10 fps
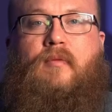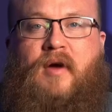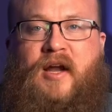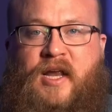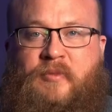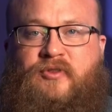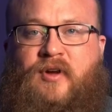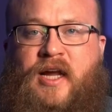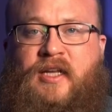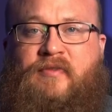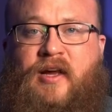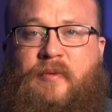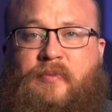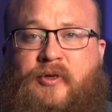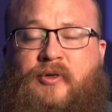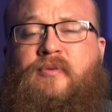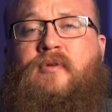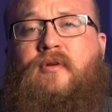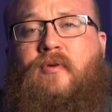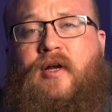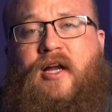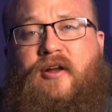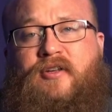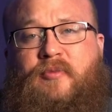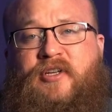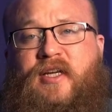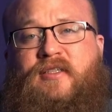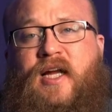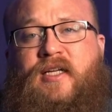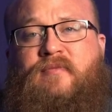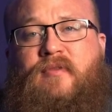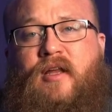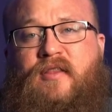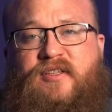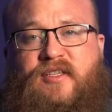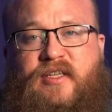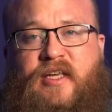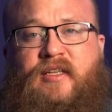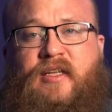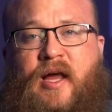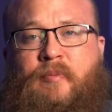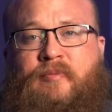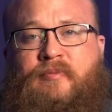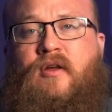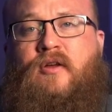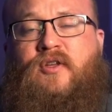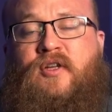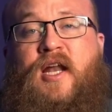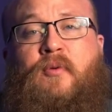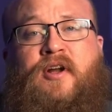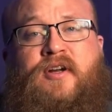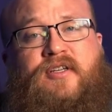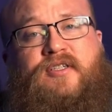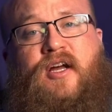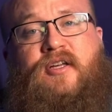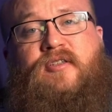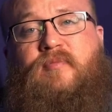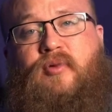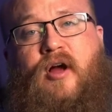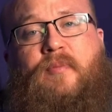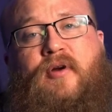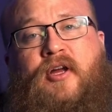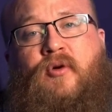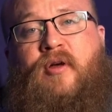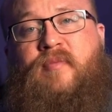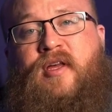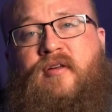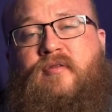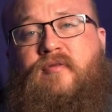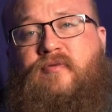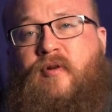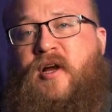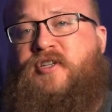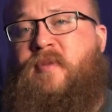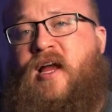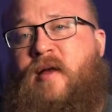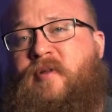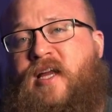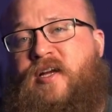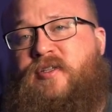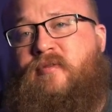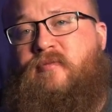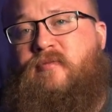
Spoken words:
My name is Ryan Levi Plew. We're here at WJ Titan, and this is In the Lab. So today we're going to discuss proper equipment for measurement application.